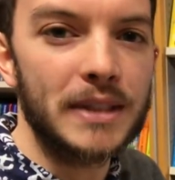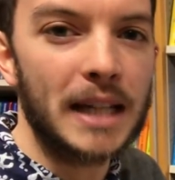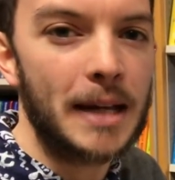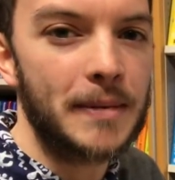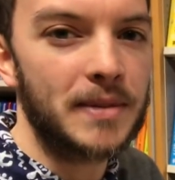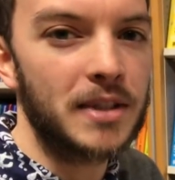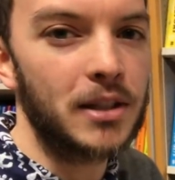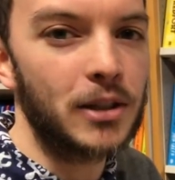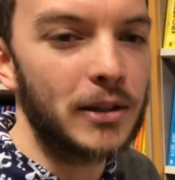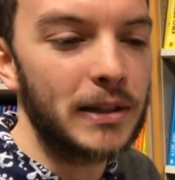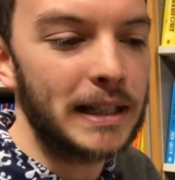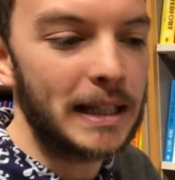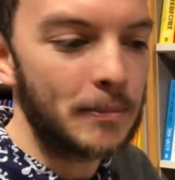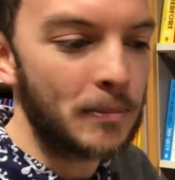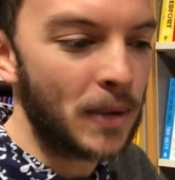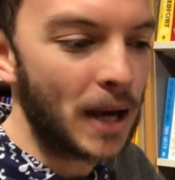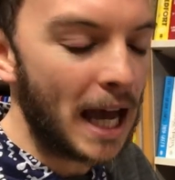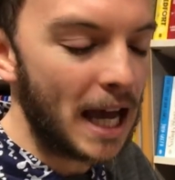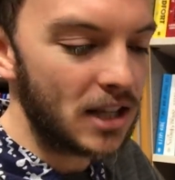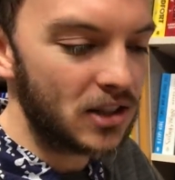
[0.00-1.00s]
absolutely,
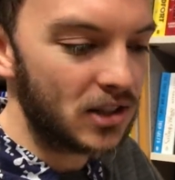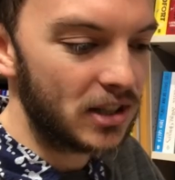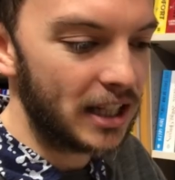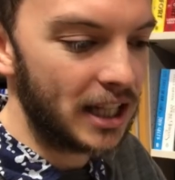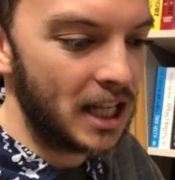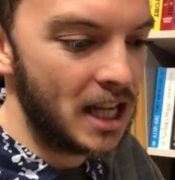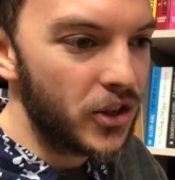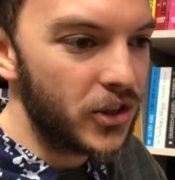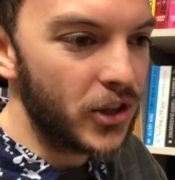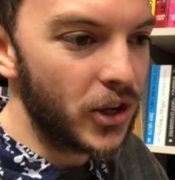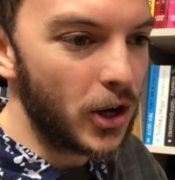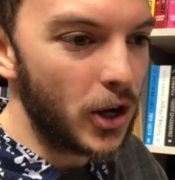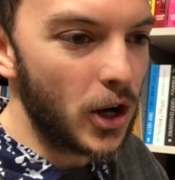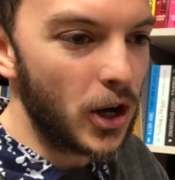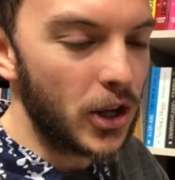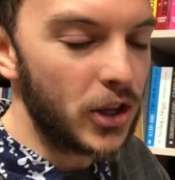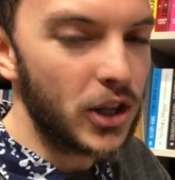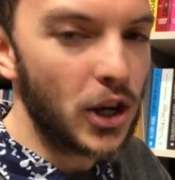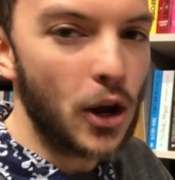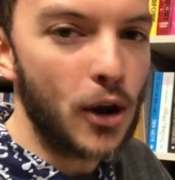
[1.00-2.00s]
but actually
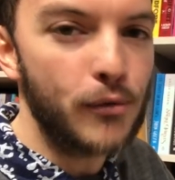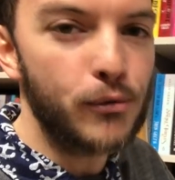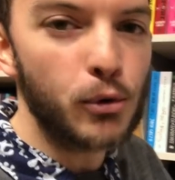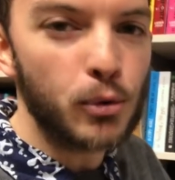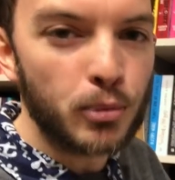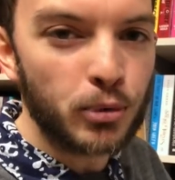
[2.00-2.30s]
the overall